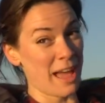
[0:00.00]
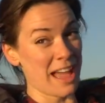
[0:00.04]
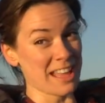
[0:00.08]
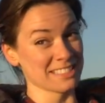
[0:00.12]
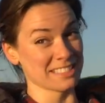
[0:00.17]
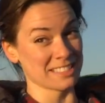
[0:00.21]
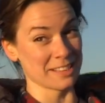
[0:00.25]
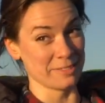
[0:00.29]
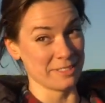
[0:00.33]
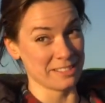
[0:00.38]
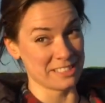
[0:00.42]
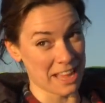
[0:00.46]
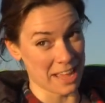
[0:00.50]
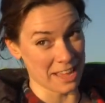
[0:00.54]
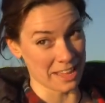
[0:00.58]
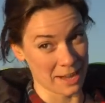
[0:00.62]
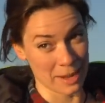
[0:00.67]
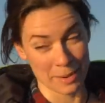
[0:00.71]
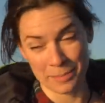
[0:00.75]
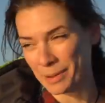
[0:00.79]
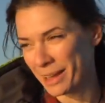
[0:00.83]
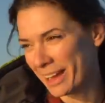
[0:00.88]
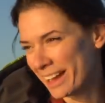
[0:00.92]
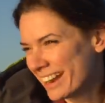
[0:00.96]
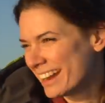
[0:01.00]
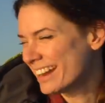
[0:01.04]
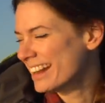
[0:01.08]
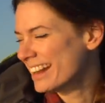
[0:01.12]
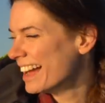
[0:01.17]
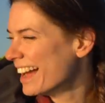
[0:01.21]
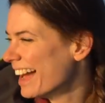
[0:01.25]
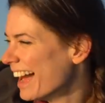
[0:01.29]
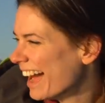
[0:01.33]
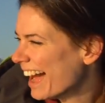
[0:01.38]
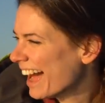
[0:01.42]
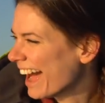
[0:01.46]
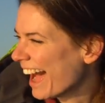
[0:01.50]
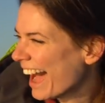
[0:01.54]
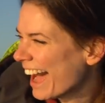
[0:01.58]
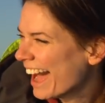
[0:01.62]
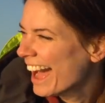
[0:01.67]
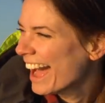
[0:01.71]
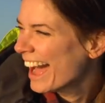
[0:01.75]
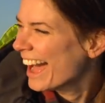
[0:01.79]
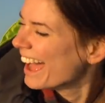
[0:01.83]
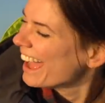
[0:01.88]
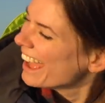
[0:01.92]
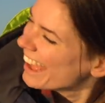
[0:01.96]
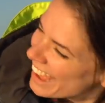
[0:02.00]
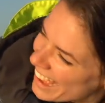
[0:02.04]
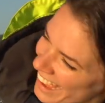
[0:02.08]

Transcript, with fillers: Ben's, let me tell you. But